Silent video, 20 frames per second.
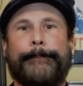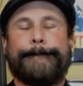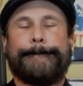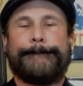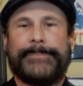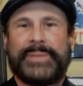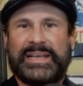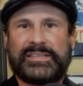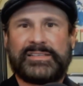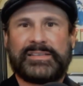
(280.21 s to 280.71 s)

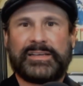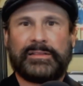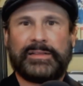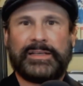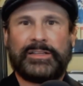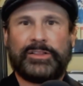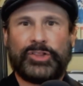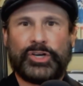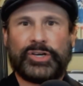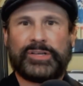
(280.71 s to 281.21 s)

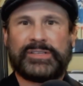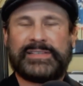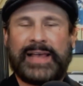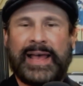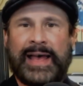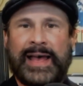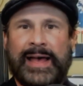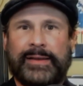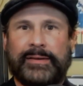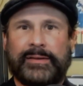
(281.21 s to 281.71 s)
basically looks
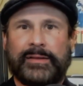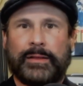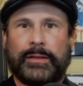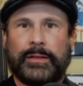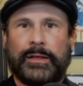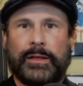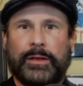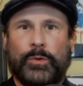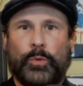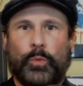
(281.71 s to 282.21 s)
at
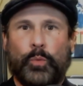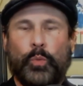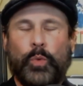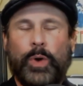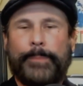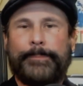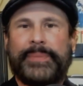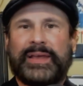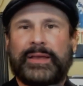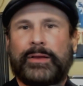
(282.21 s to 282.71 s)

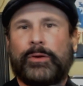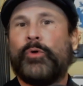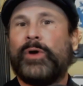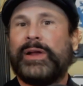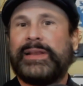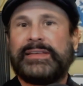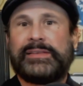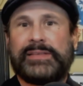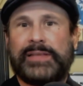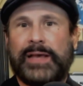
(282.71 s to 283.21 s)
what
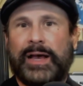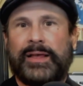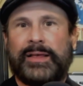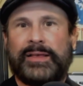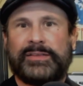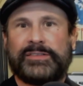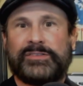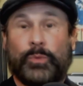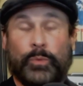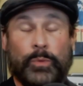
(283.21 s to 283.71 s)
Bitcoin
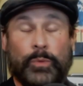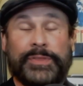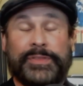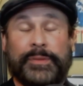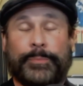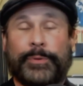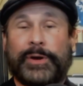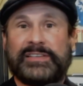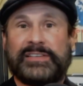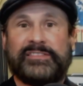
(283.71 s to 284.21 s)
does, or what the
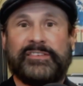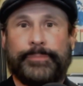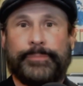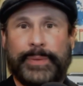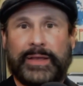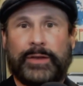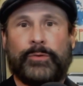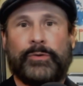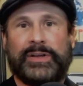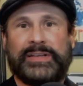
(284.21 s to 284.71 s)
price of
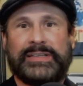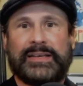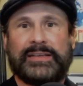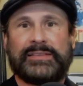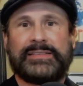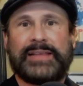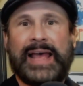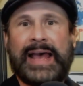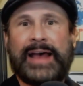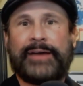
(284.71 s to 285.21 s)
Bitcoin
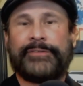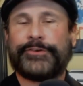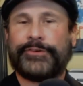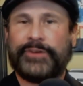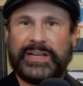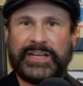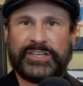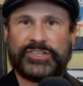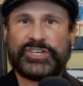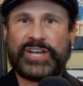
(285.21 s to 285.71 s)
does after
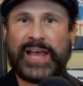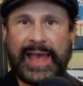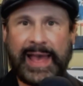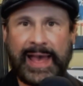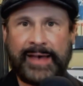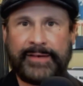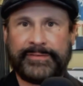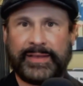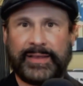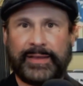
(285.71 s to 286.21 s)
each
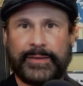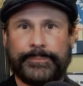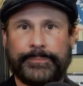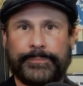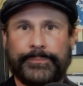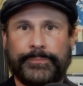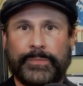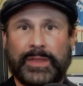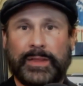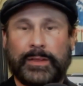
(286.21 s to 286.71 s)
halving
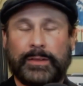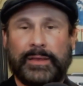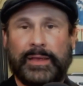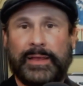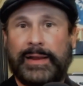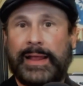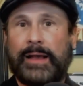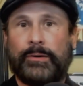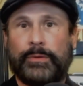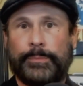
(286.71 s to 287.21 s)

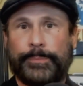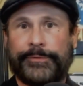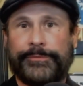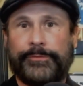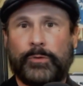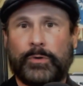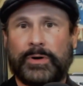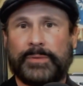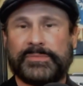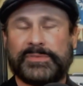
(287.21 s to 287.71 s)
and how it
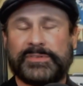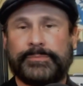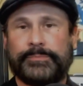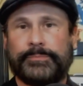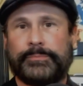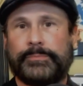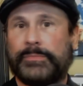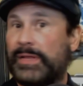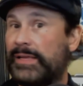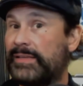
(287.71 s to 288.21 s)
performs.
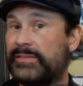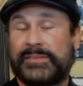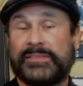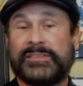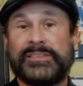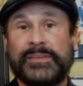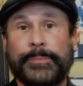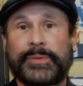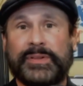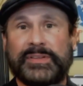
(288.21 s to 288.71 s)
That's as
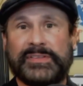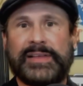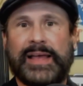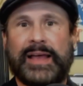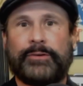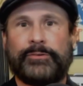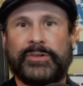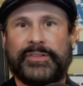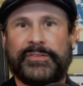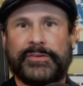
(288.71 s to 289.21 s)
simple as
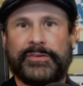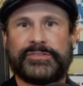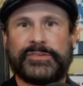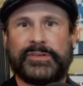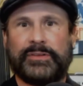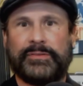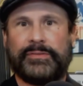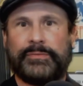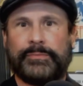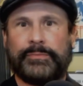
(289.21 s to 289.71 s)
that, really. There's
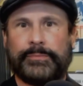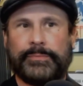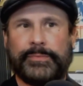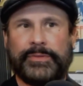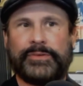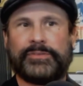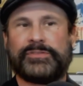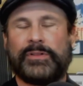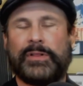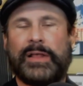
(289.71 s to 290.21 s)

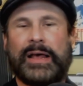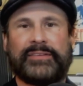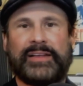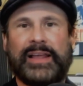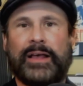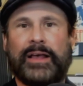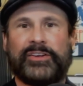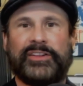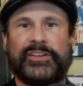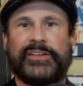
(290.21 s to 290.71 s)
a lot of
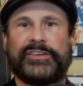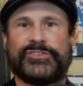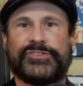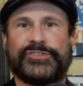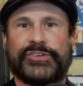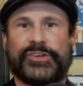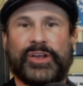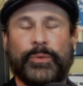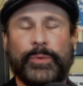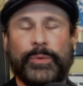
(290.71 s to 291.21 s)
calculations
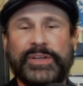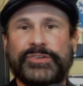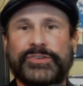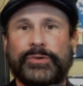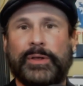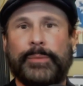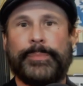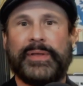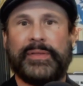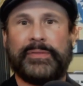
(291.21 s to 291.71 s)
that go into
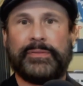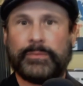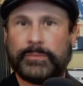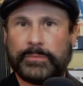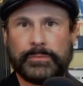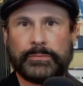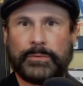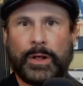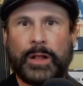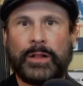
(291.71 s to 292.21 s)
it, but
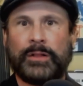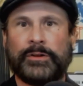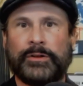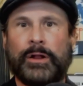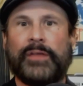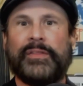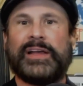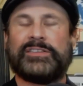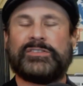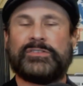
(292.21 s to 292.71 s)
all in
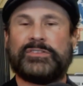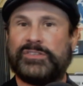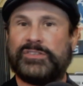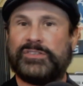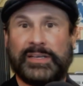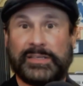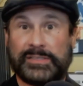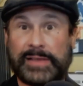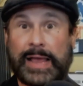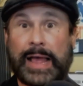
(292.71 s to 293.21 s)
all, that's
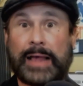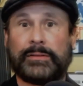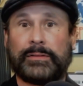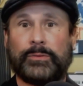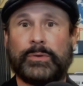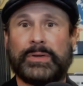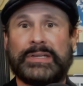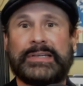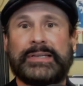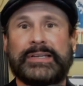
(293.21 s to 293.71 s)
exactly
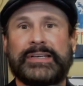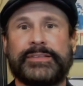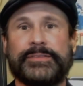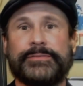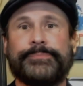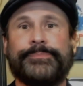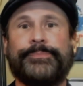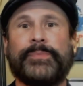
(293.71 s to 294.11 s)
what it is.